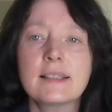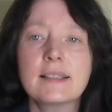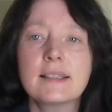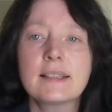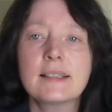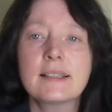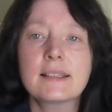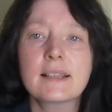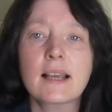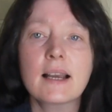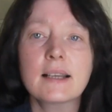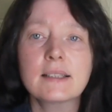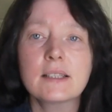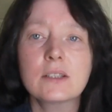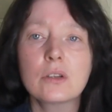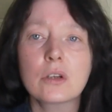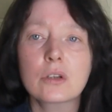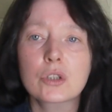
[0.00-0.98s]
I
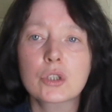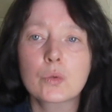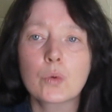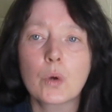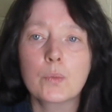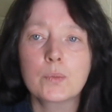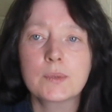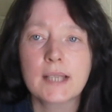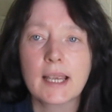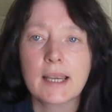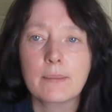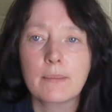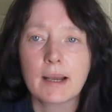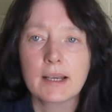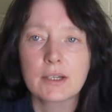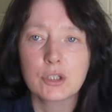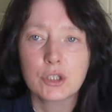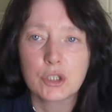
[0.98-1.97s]
decided not to update
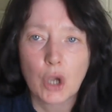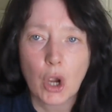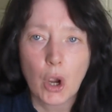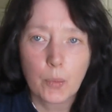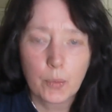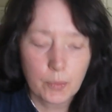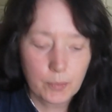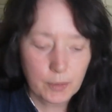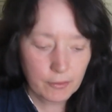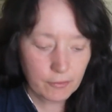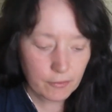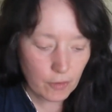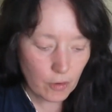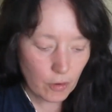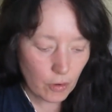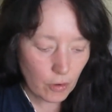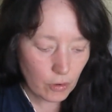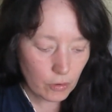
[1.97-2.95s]
my shop
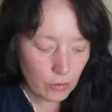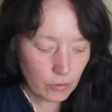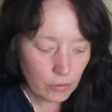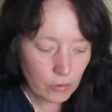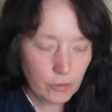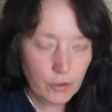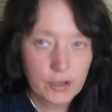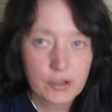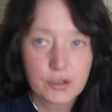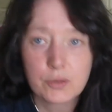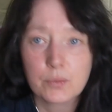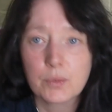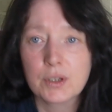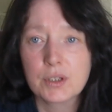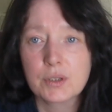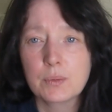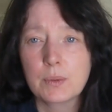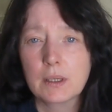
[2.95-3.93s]
before
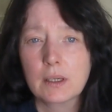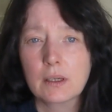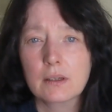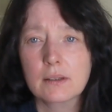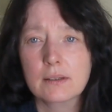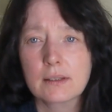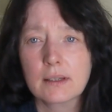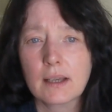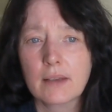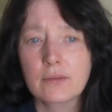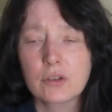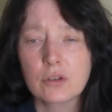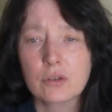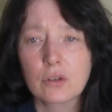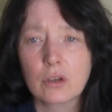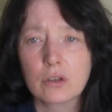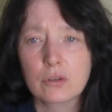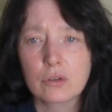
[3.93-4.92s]
Christmas because I've
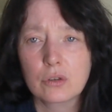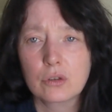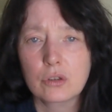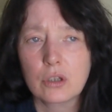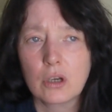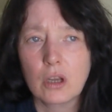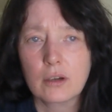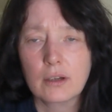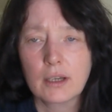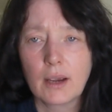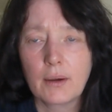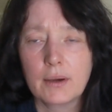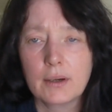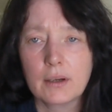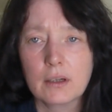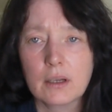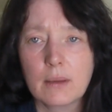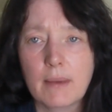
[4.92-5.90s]
just got such a lot
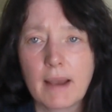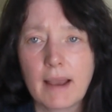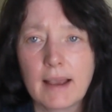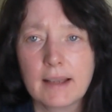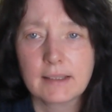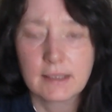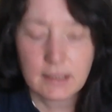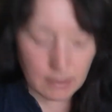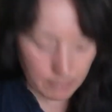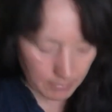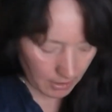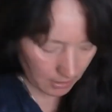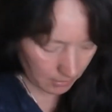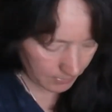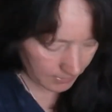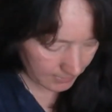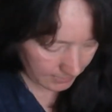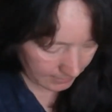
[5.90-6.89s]
going on in my head at the
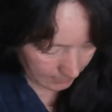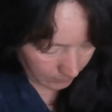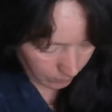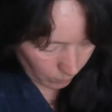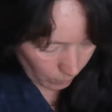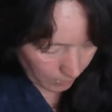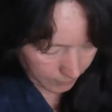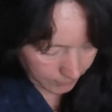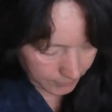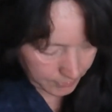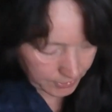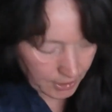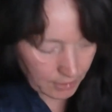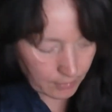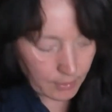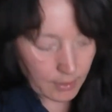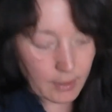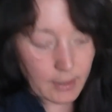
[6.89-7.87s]
moment. I didn't want
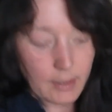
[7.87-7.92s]
to.